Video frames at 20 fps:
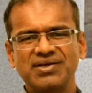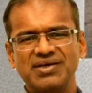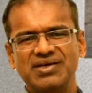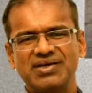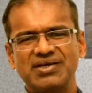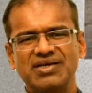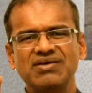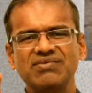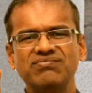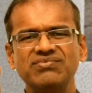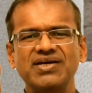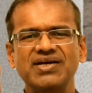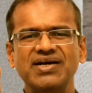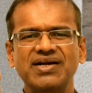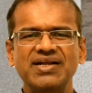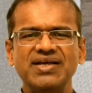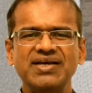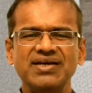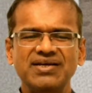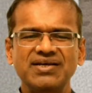If the
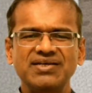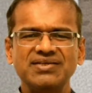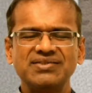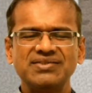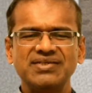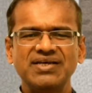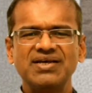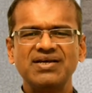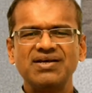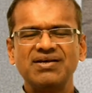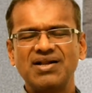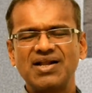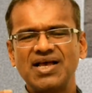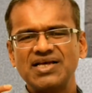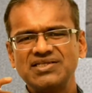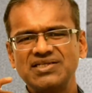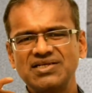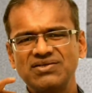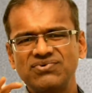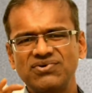headache is, say,
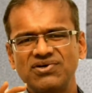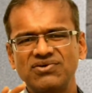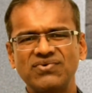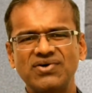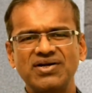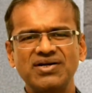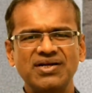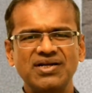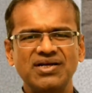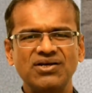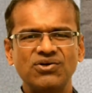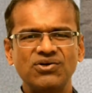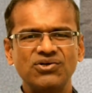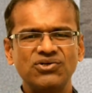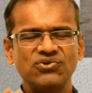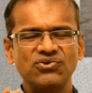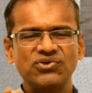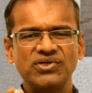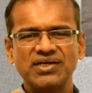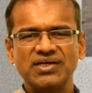lasting for 1 day or
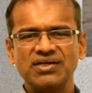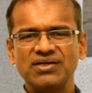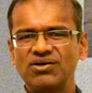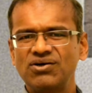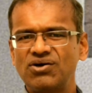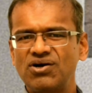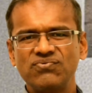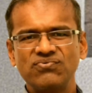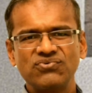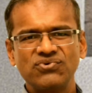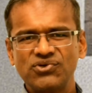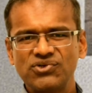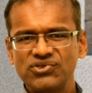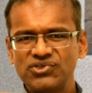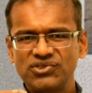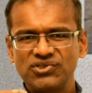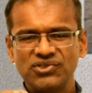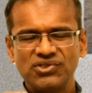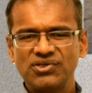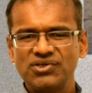2 days, of
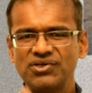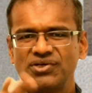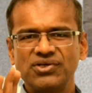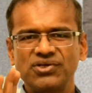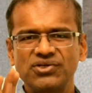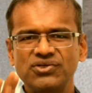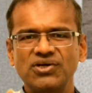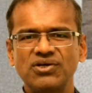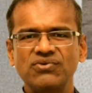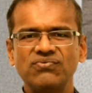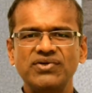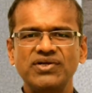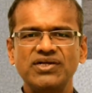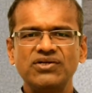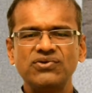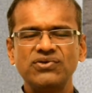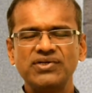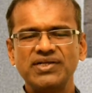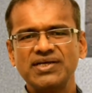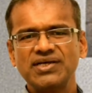course you are free
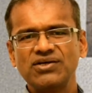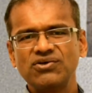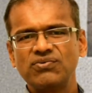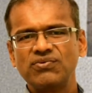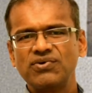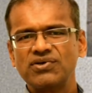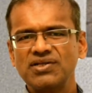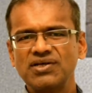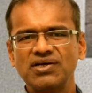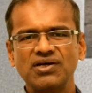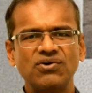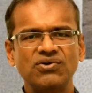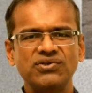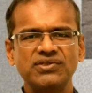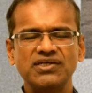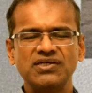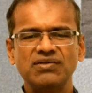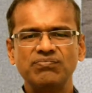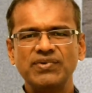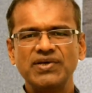to take over the
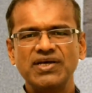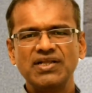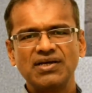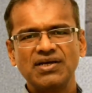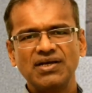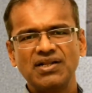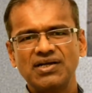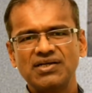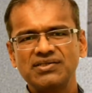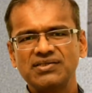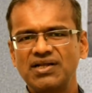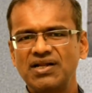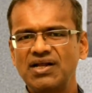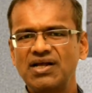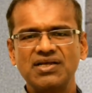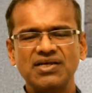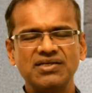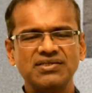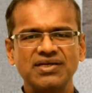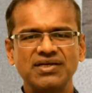counter painkillers,
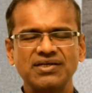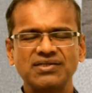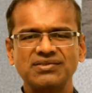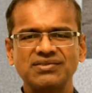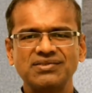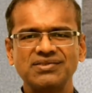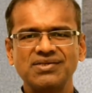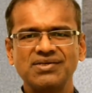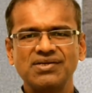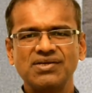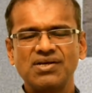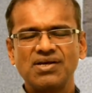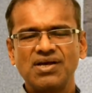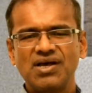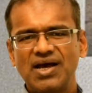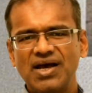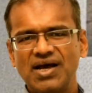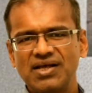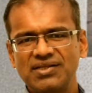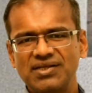analgesics,
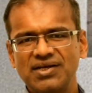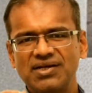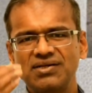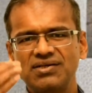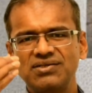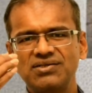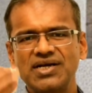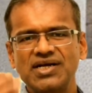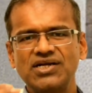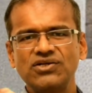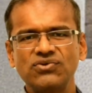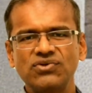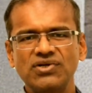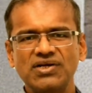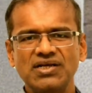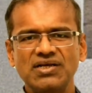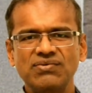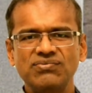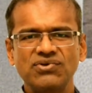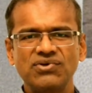and then try to
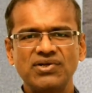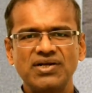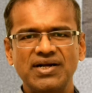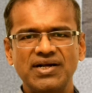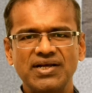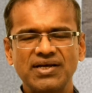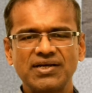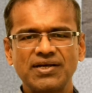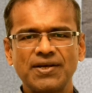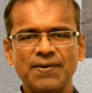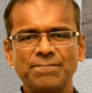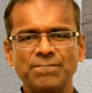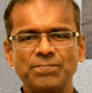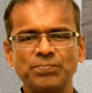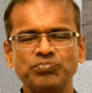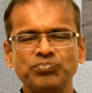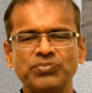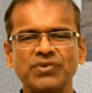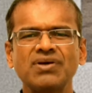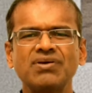relieve your headache.
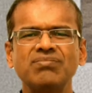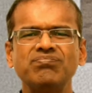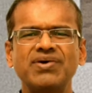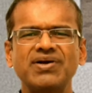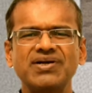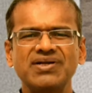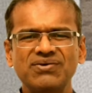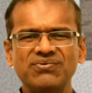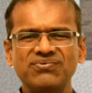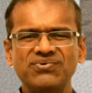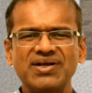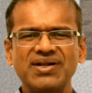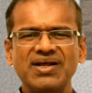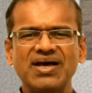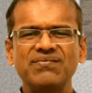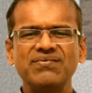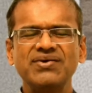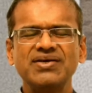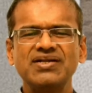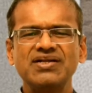But if you are
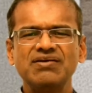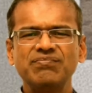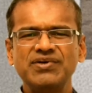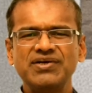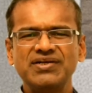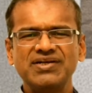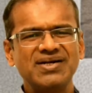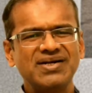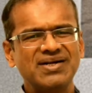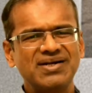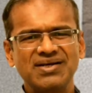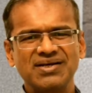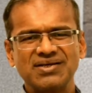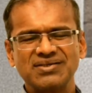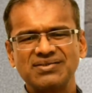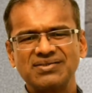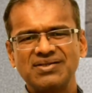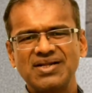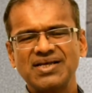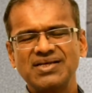having repeated
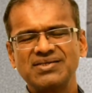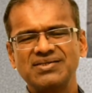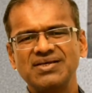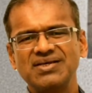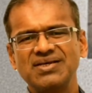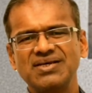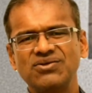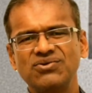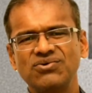headaches, like, say,